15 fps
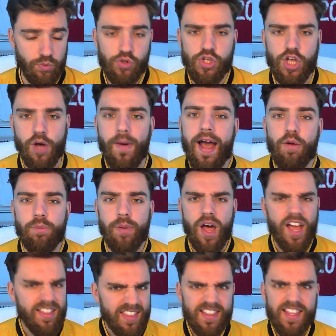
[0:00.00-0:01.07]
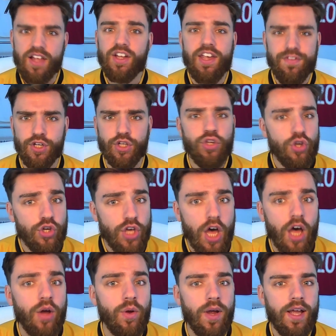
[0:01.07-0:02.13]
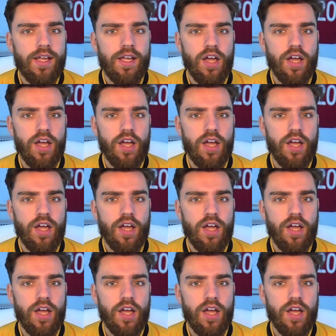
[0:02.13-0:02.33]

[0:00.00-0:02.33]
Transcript: will go out, but I think they'll give it a good go.